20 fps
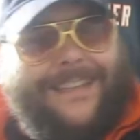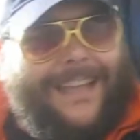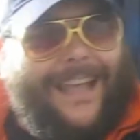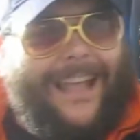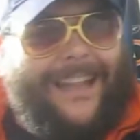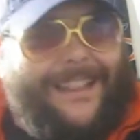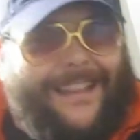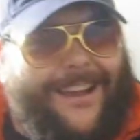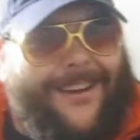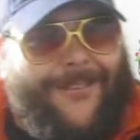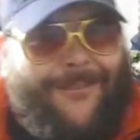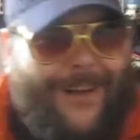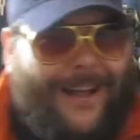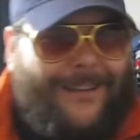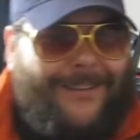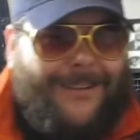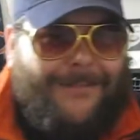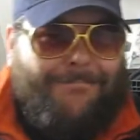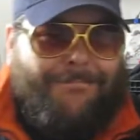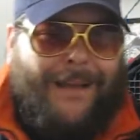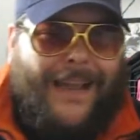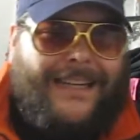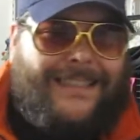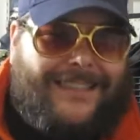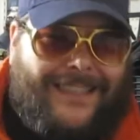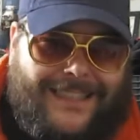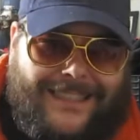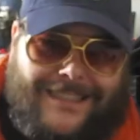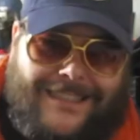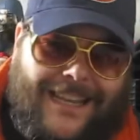Hello, welcome back
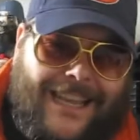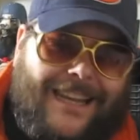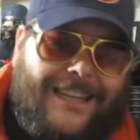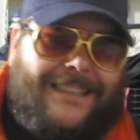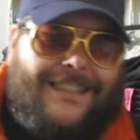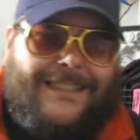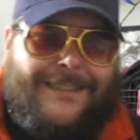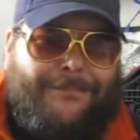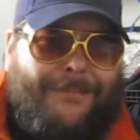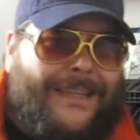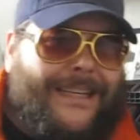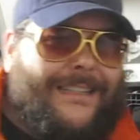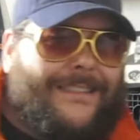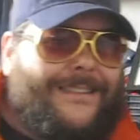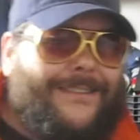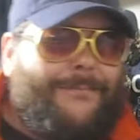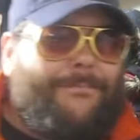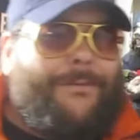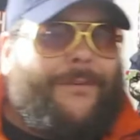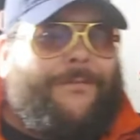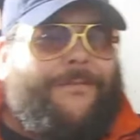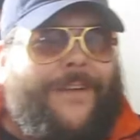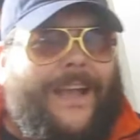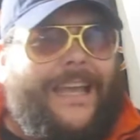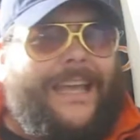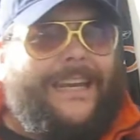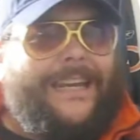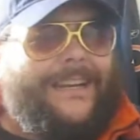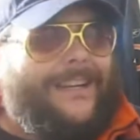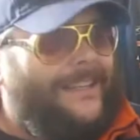to the channel. It's me, the super
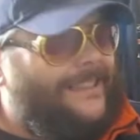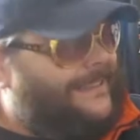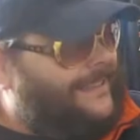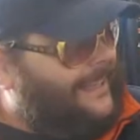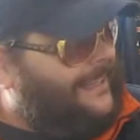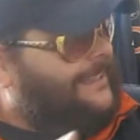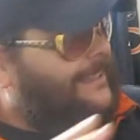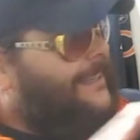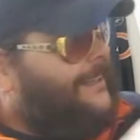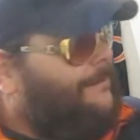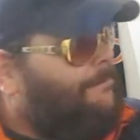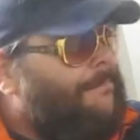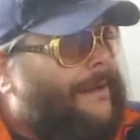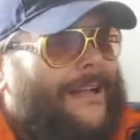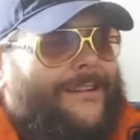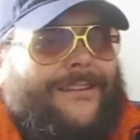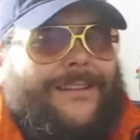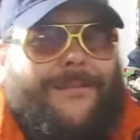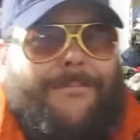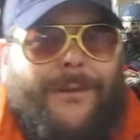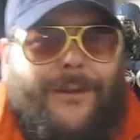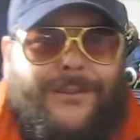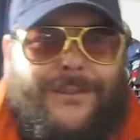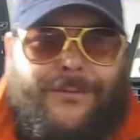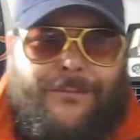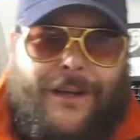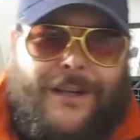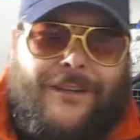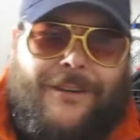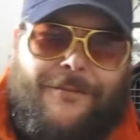fan, here to tell you about the most
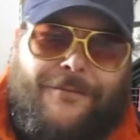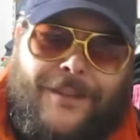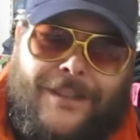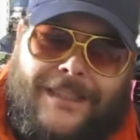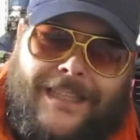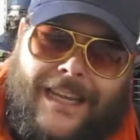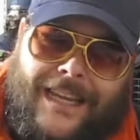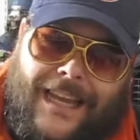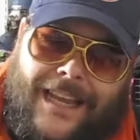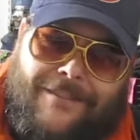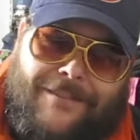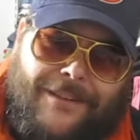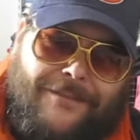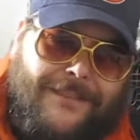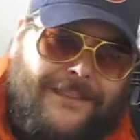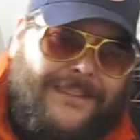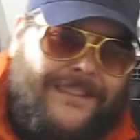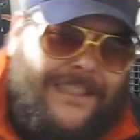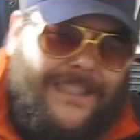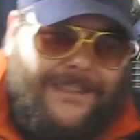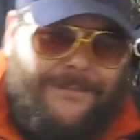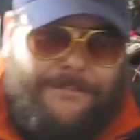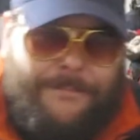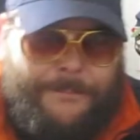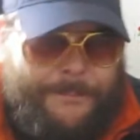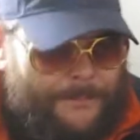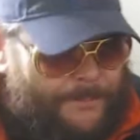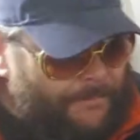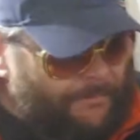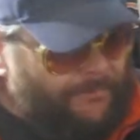wonderful thing I've ever seen.
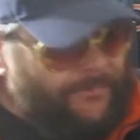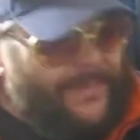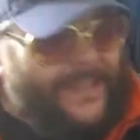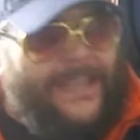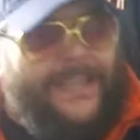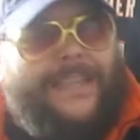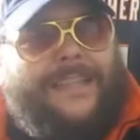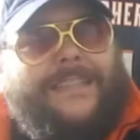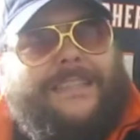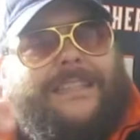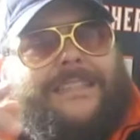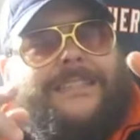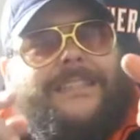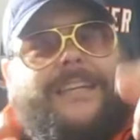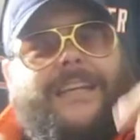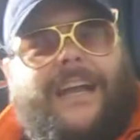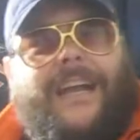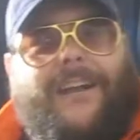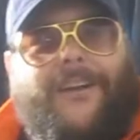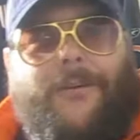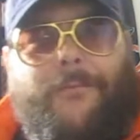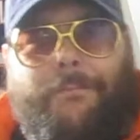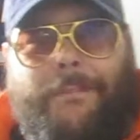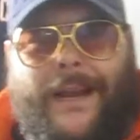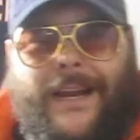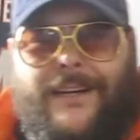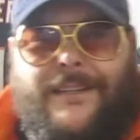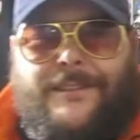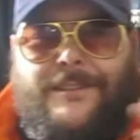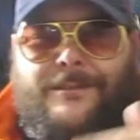The Chicago
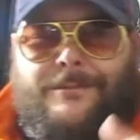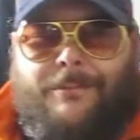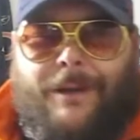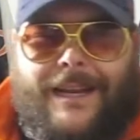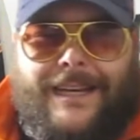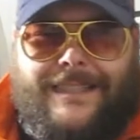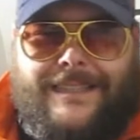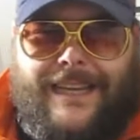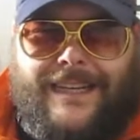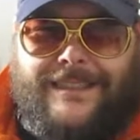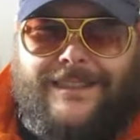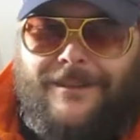Bears, what did they